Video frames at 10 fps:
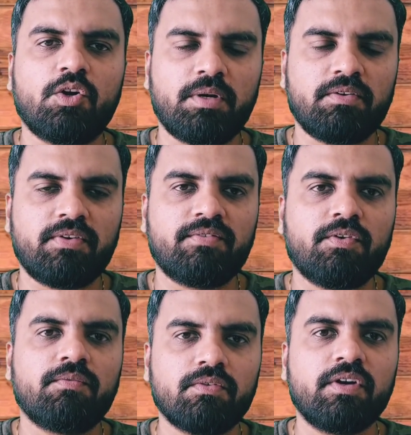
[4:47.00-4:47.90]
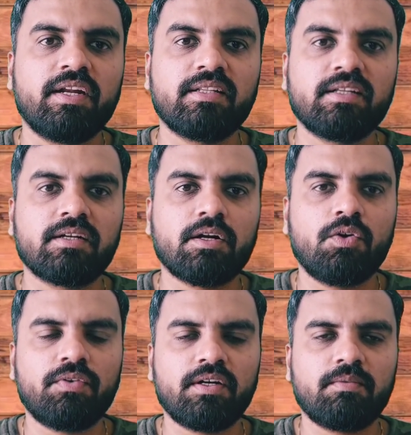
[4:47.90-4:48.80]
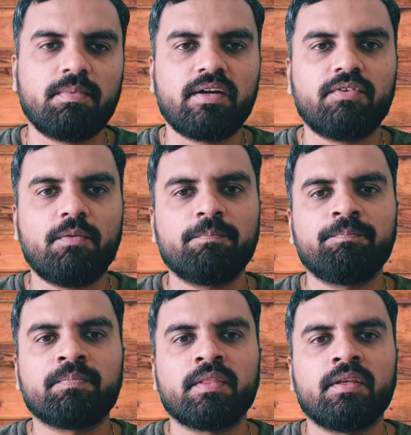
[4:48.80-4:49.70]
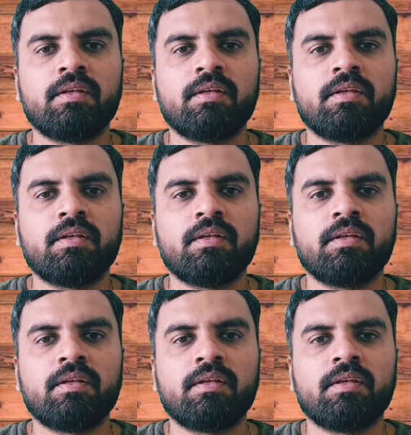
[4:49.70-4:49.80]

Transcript: crowd-funded platform, wherein the crowd-funded platform